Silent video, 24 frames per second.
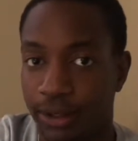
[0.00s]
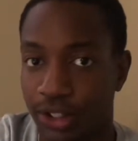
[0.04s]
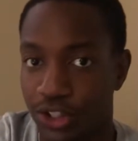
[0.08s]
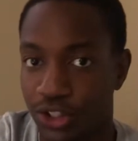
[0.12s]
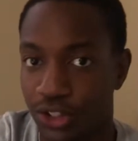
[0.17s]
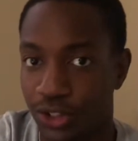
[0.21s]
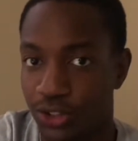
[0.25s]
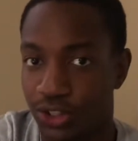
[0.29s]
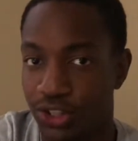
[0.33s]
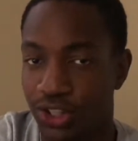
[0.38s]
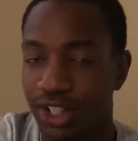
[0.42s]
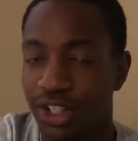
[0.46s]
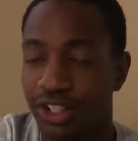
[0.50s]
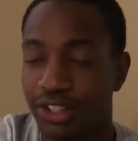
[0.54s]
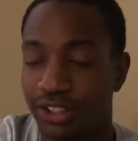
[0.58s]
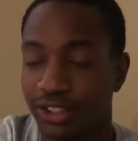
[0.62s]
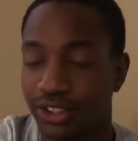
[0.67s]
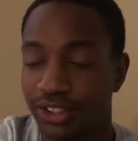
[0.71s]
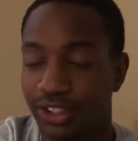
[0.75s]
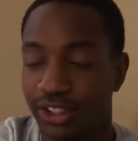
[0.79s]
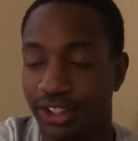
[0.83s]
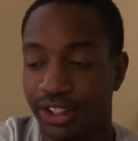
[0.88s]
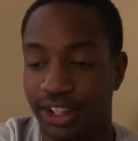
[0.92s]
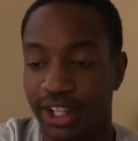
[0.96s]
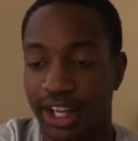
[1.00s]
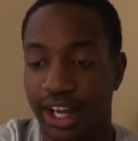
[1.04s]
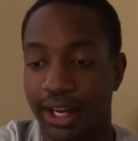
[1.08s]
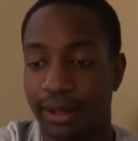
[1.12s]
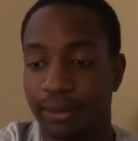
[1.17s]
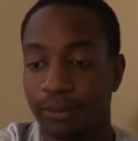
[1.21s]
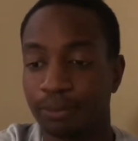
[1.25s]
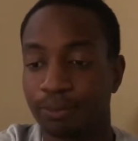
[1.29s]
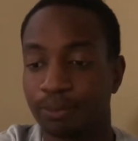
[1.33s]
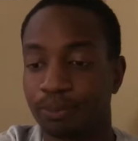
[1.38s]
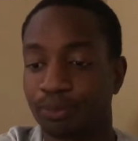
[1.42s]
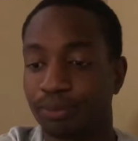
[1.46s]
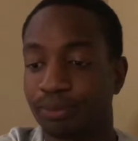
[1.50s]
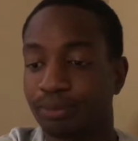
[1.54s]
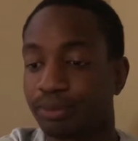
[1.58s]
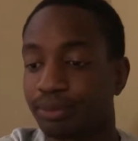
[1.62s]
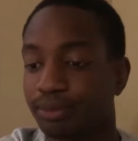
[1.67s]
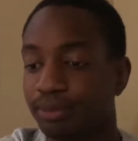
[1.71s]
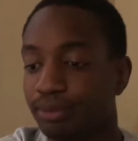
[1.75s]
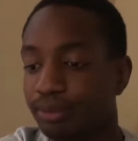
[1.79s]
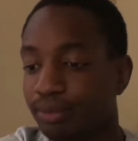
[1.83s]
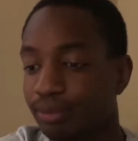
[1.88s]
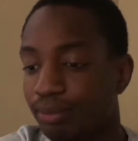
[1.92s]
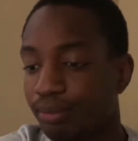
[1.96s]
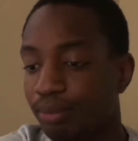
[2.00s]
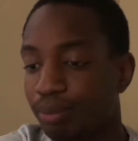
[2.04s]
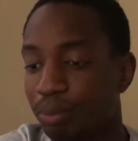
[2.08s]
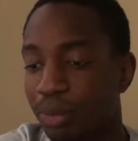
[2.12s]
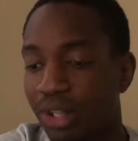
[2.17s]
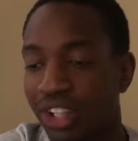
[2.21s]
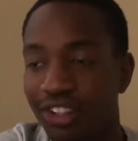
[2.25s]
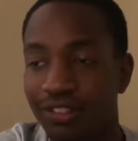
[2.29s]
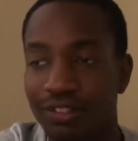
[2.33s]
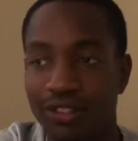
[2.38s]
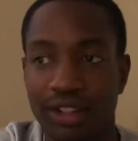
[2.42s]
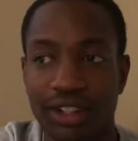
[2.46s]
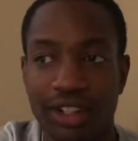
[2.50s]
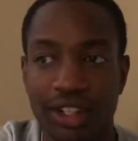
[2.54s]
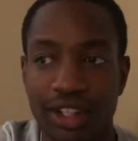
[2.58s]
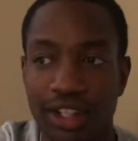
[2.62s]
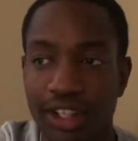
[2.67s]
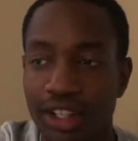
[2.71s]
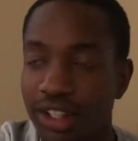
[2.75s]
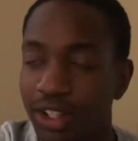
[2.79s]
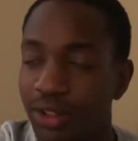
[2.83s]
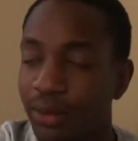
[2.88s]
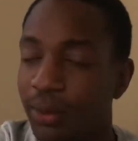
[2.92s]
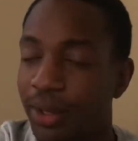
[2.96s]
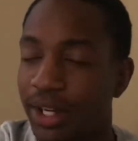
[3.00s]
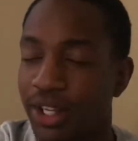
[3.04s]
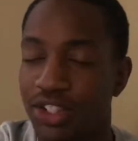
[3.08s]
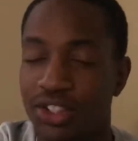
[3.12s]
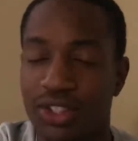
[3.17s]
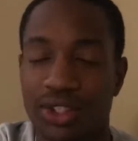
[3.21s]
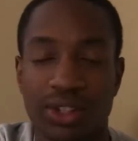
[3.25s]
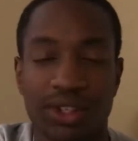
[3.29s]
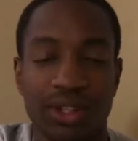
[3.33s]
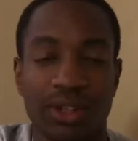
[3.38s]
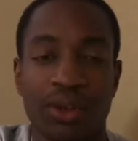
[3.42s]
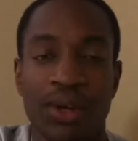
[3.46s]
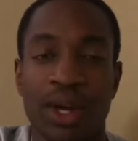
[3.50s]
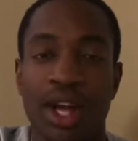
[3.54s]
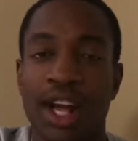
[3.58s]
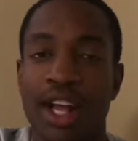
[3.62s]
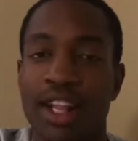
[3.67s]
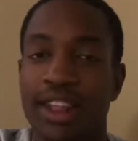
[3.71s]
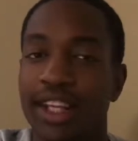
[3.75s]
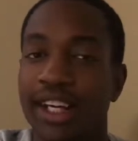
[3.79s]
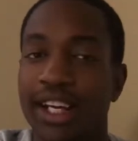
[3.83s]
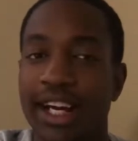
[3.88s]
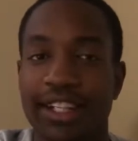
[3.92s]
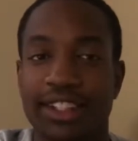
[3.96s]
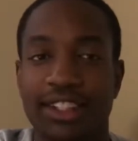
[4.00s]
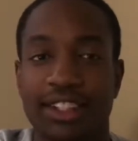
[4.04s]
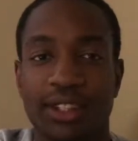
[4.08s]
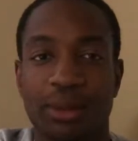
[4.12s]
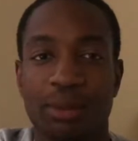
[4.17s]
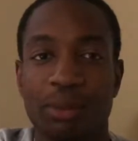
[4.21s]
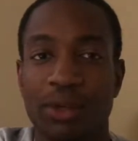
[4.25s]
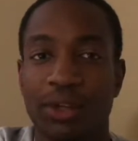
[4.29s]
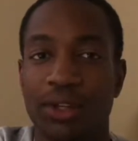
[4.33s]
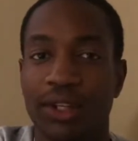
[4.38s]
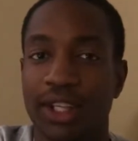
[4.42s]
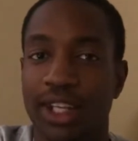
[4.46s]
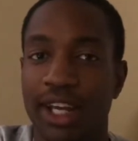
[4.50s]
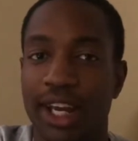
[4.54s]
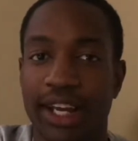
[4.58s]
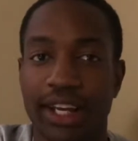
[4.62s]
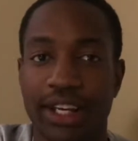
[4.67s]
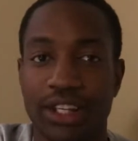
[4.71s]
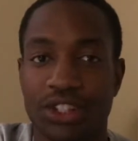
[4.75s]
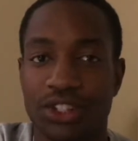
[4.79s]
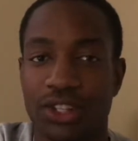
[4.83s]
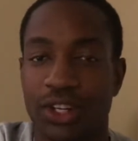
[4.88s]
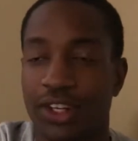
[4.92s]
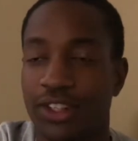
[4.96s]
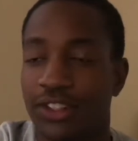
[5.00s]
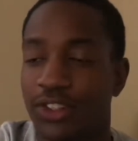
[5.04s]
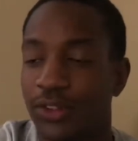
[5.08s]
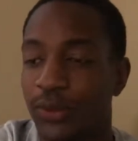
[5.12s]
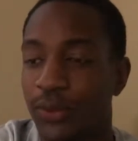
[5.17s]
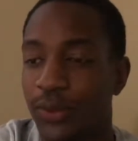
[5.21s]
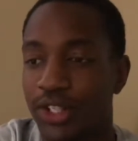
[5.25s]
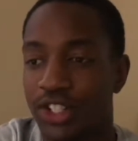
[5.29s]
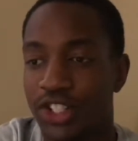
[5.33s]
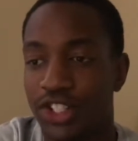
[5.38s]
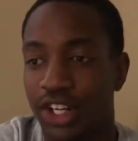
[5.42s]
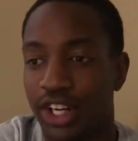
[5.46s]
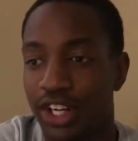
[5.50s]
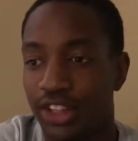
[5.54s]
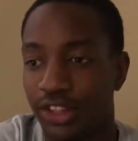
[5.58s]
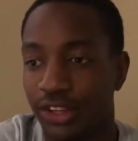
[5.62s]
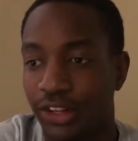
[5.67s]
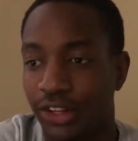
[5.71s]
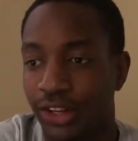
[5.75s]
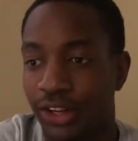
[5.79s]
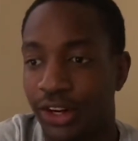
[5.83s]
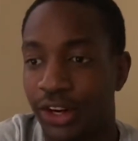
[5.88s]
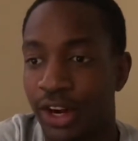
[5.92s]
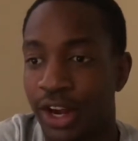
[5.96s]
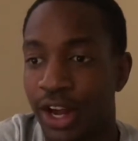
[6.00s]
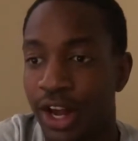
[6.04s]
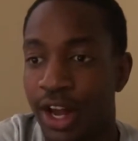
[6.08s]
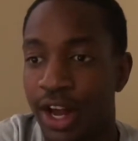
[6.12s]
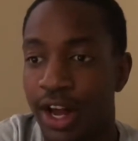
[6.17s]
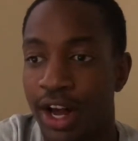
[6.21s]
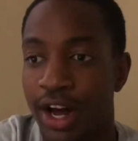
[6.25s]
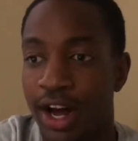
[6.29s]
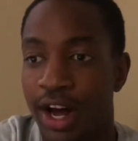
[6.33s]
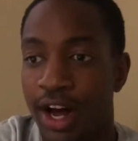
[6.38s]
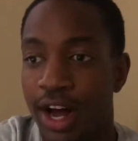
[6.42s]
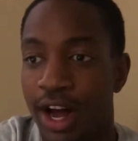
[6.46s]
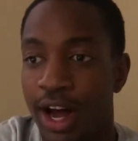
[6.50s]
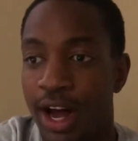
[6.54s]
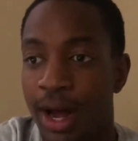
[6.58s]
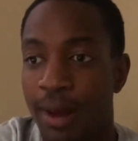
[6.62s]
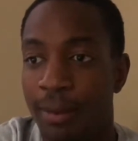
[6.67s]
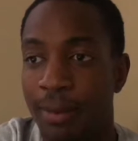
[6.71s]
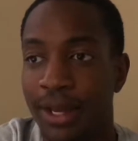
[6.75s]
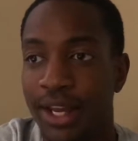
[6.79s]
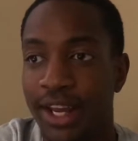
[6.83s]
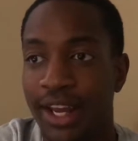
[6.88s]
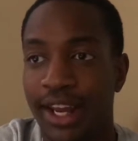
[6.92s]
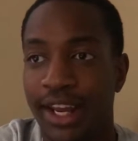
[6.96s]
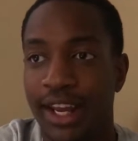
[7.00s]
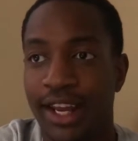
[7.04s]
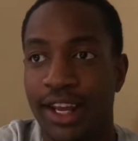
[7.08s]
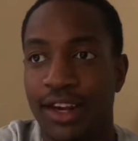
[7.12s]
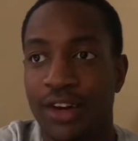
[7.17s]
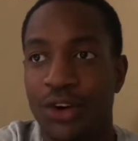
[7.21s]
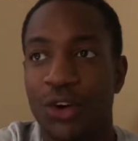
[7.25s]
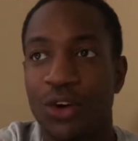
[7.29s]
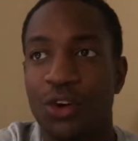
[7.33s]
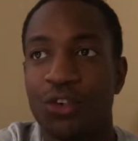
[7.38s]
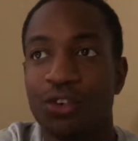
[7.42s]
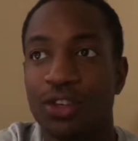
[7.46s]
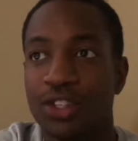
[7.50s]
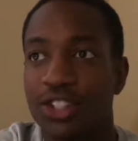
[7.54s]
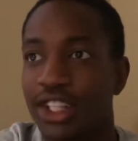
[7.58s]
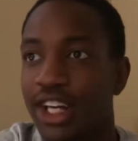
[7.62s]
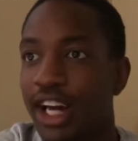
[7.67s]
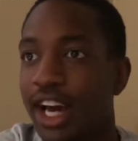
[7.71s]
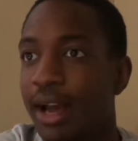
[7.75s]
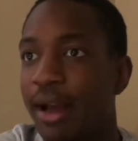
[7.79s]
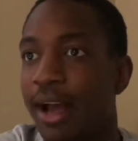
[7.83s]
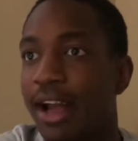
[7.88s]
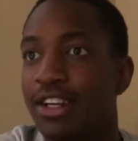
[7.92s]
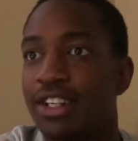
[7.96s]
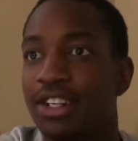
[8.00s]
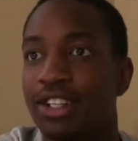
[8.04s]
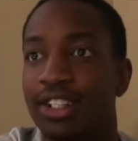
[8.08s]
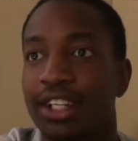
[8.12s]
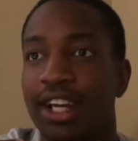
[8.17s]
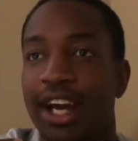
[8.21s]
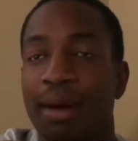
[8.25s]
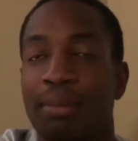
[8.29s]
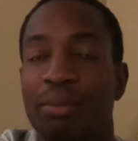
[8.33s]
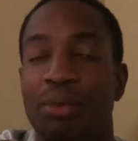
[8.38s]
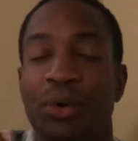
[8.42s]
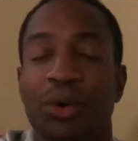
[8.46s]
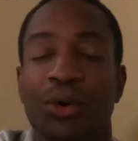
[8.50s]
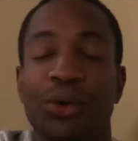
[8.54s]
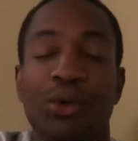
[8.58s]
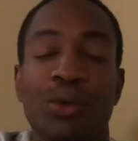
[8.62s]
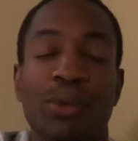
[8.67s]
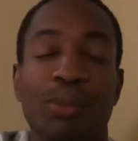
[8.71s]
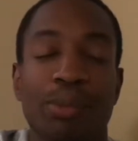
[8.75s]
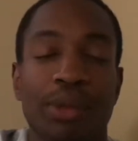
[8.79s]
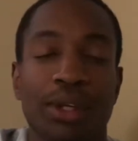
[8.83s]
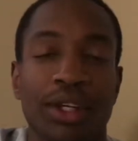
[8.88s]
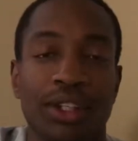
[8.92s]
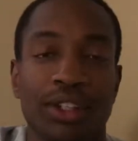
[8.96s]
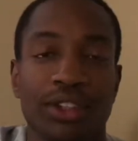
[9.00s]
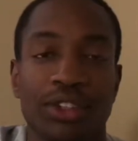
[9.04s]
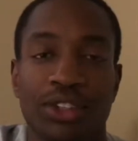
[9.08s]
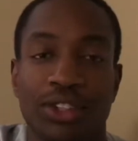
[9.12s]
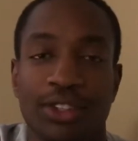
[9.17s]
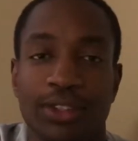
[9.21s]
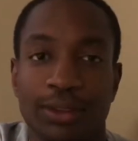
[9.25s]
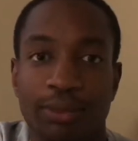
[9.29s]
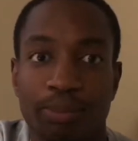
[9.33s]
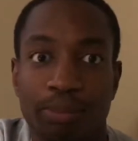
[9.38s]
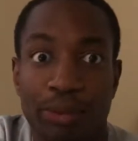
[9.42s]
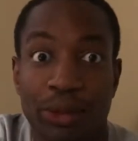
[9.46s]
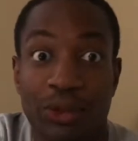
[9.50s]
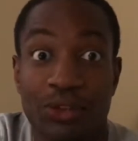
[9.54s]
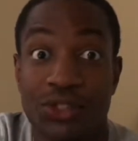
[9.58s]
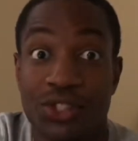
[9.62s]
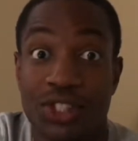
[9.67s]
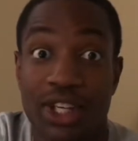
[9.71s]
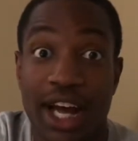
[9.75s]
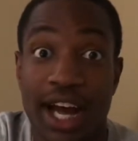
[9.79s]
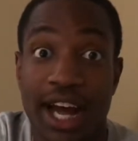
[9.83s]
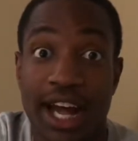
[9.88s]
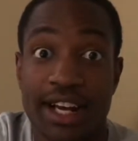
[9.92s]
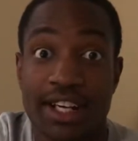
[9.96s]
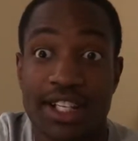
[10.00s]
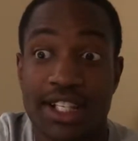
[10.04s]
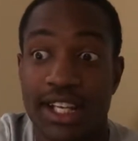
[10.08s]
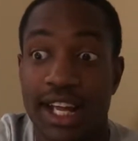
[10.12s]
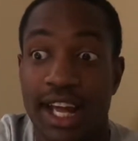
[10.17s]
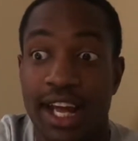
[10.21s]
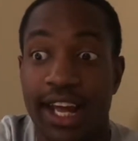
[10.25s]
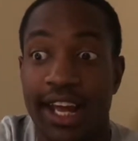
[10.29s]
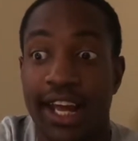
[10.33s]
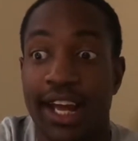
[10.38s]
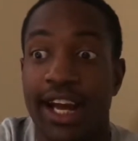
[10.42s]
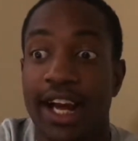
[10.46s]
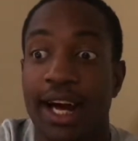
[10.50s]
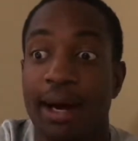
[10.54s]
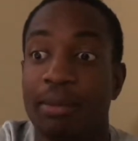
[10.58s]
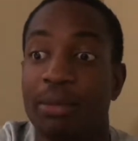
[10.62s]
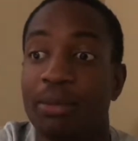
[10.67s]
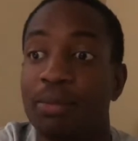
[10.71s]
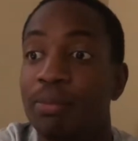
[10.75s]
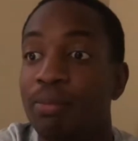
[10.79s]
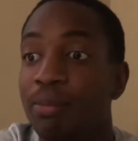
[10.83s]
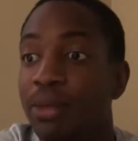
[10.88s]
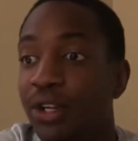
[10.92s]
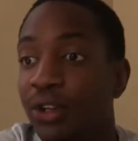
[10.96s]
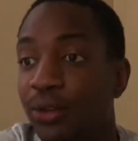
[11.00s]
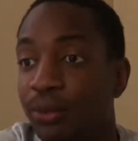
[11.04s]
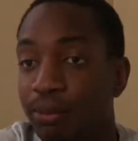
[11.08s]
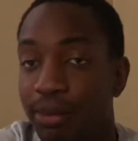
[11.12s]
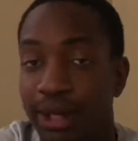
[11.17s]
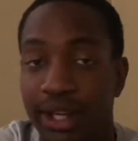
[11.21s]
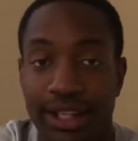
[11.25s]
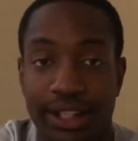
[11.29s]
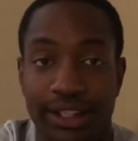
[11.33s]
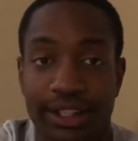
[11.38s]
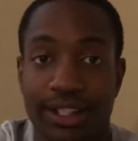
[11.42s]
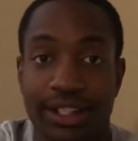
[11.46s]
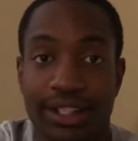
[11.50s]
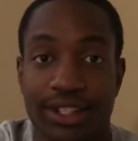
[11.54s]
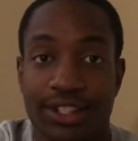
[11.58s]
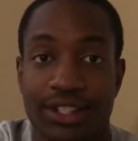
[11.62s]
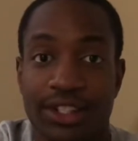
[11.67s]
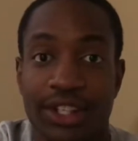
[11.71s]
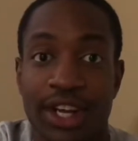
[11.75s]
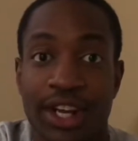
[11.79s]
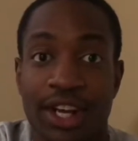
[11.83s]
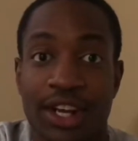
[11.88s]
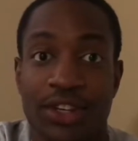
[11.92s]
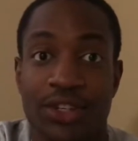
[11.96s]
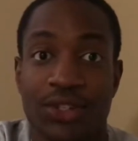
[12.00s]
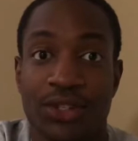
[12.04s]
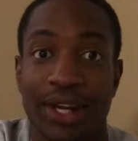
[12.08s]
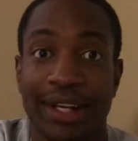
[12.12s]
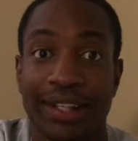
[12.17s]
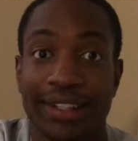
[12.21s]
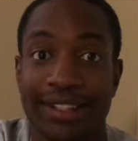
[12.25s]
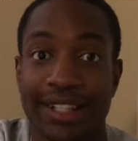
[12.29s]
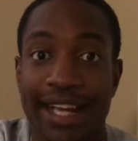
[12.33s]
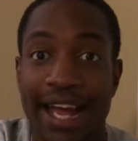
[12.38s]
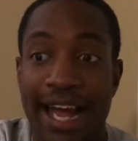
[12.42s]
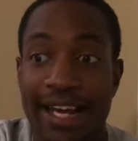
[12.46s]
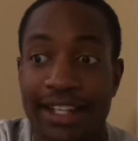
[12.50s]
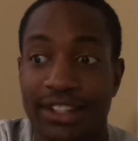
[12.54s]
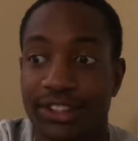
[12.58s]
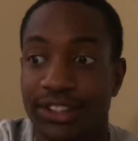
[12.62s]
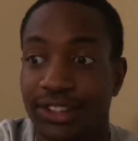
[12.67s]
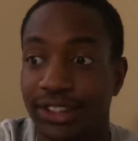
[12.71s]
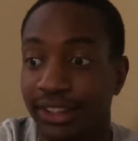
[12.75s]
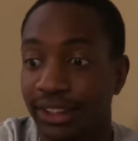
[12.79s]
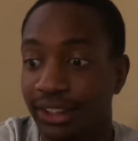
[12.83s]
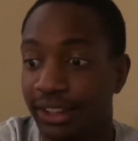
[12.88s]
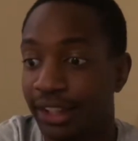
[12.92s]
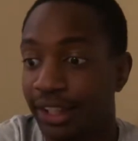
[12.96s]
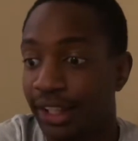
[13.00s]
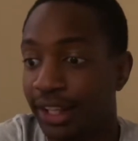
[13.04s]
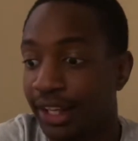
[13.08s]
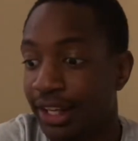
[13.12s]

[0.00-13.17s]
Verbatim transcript: And so she understood that. But even, anyways, you know, they got to communicate and talk to each other. Um, and over time, I just got more open to both sides that, hey, I'm a middleman in this transaction.